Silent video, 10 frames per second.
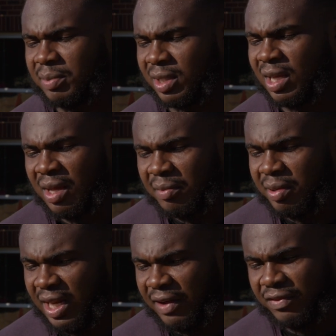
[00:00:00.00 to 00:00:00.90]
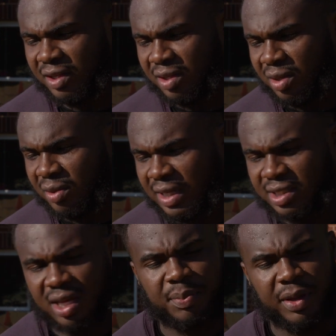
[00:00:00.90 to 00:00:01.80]
But definitely, you know, as
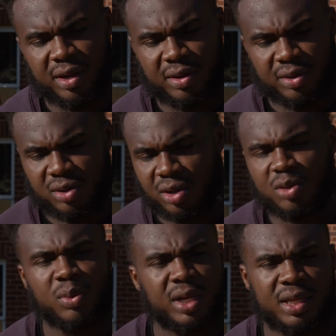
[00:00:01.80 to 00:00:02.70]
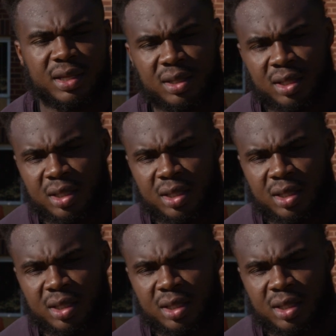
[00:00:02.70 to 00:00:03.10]
a competitor, you know, you want to get,